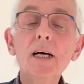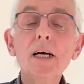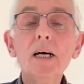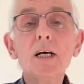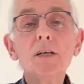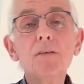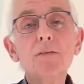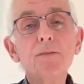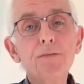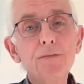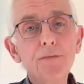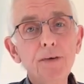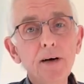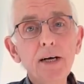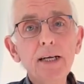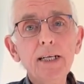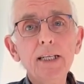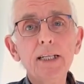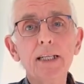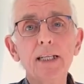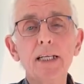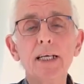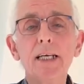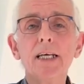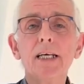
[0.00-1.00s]
And
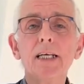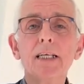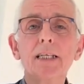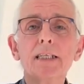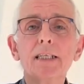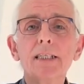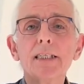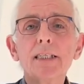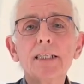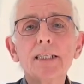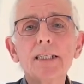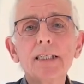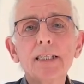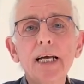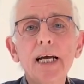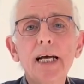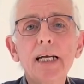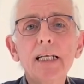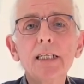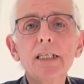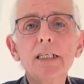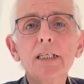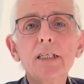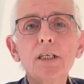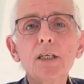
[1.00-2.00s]
finally, the
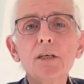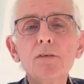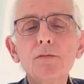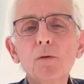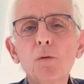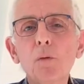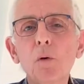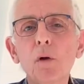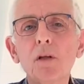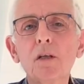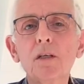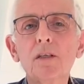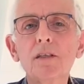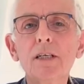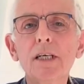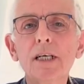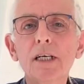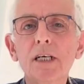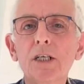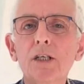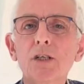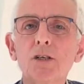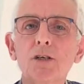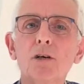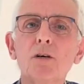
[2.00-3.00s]
standard of quality
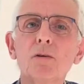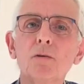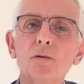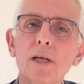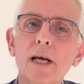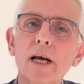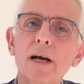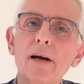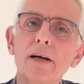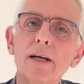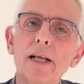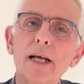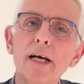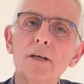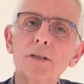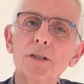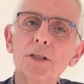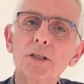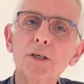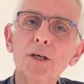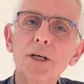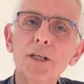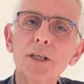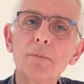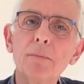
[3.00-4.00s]
control carried out
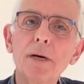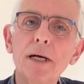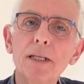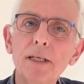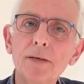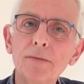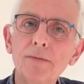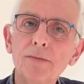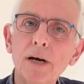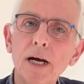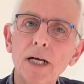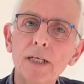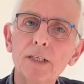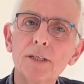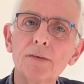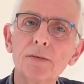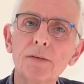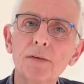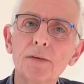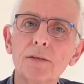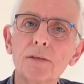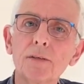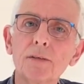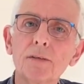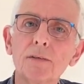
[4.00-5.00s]
during the manufacture of
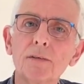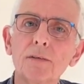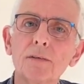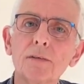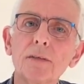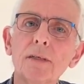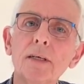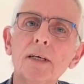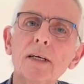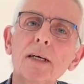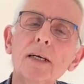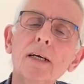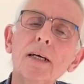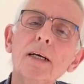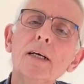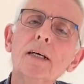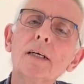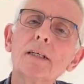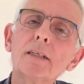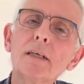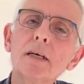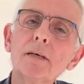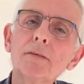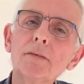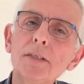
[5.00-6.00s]
the tools.
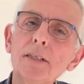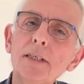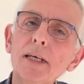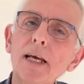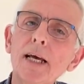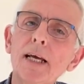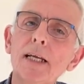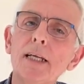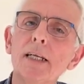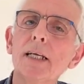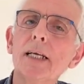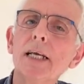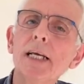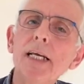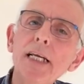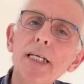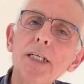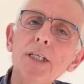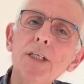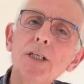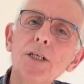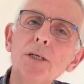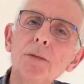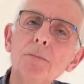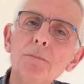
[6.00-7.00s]
As I've said,
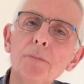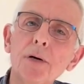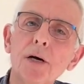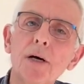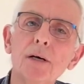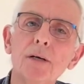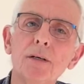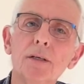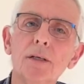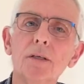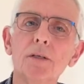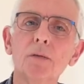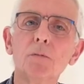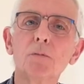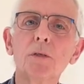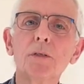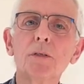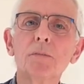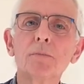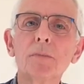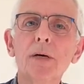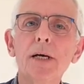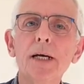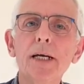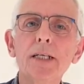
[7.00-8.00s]
each component
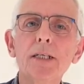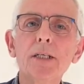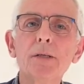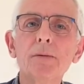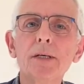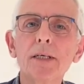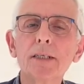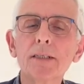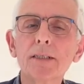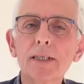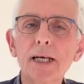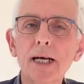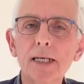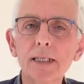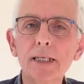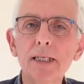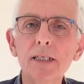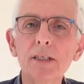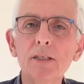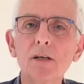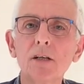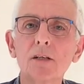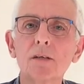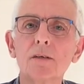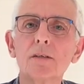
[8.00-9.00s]
was made to
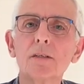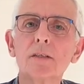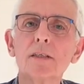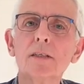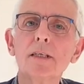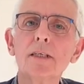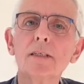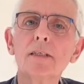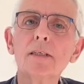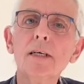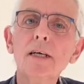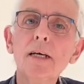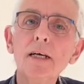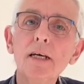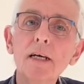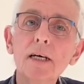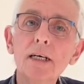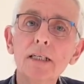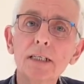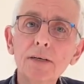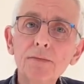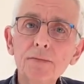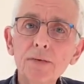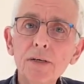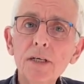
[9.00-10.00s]
exacting tolerances,
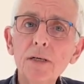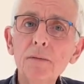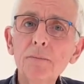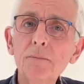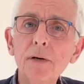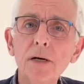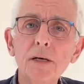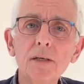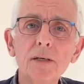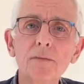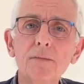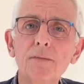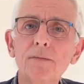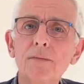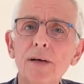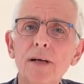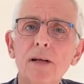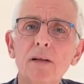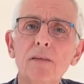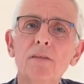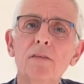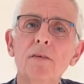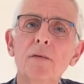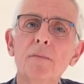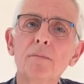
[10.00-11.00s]
and if a component
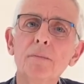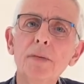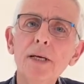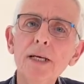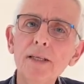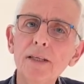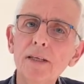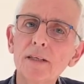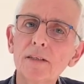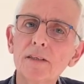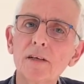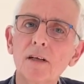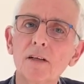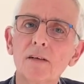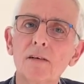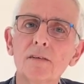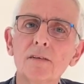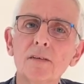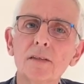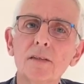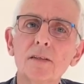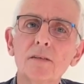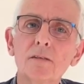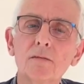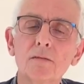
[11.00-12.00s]
failed to meet the
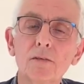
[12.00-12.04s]
tolerance